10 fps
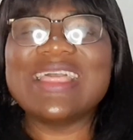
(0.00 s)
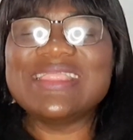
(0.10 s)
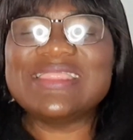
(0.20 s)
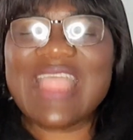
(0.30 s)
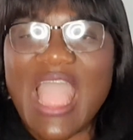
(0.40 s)

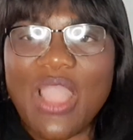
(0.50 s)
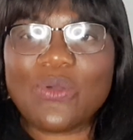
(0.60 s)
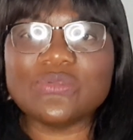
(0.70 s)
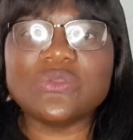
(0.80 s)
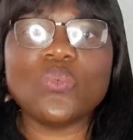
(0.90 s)

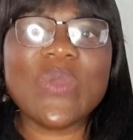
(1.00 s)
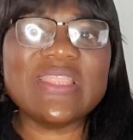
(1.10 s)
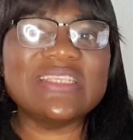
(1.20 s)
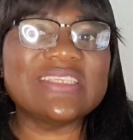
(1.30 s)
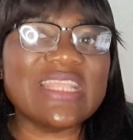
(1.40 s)
Now,
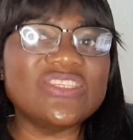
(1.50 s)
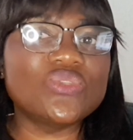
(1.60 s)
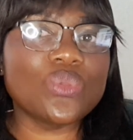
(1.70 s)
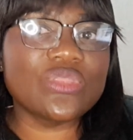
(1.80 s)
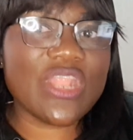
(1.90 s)
when it's
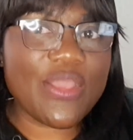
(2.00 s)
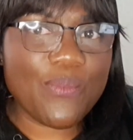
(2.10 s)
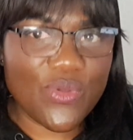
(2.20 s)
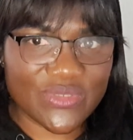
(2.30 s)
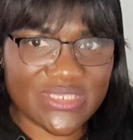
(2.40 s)
getting to 3
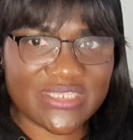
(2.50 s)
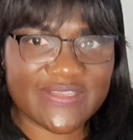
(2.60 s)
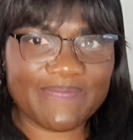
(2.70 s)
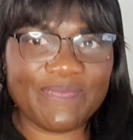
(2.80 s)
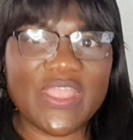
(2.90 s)

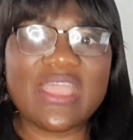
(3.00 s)
months,